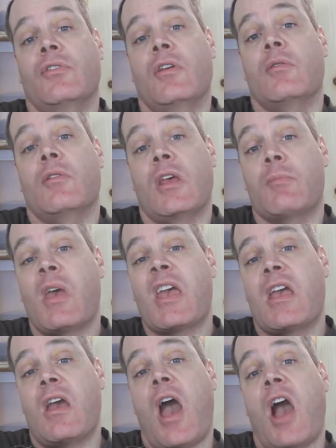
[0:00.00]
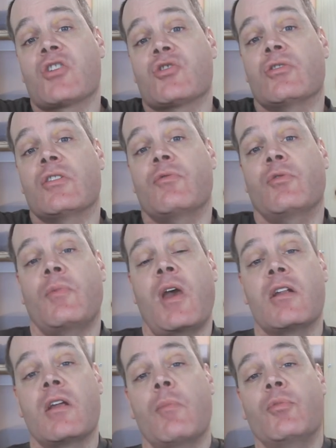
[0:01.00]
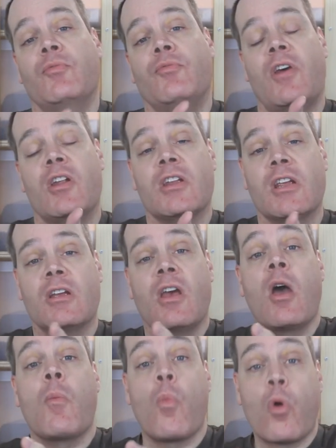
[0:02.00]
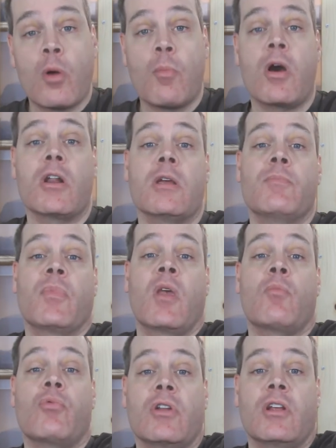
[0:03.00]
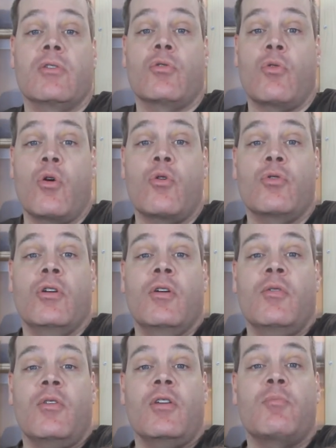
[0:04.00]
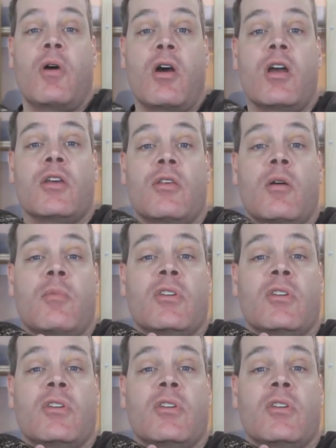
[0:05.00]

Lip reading: And they may actually end up spending more money breeding their own than buying them.